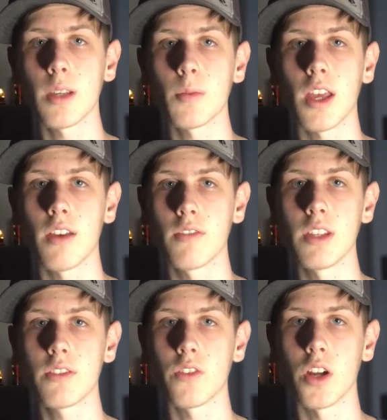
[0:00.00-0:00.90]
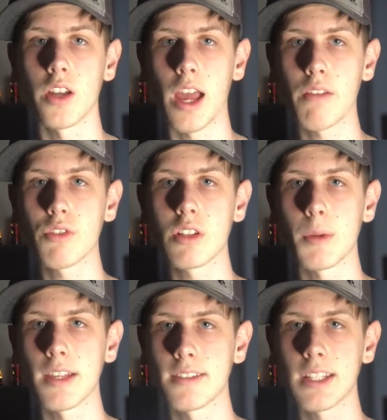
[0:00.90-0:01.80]
to have this phone average
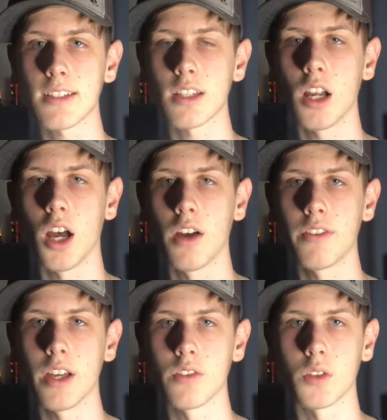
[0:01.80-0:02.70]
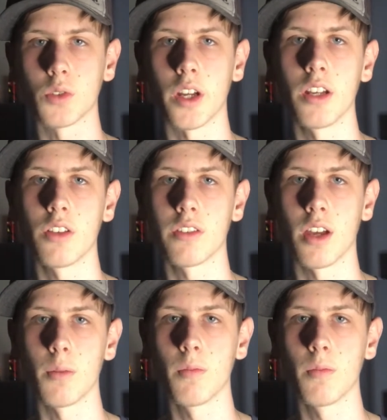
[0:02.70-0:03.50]
about 6.5 hours of screen on time.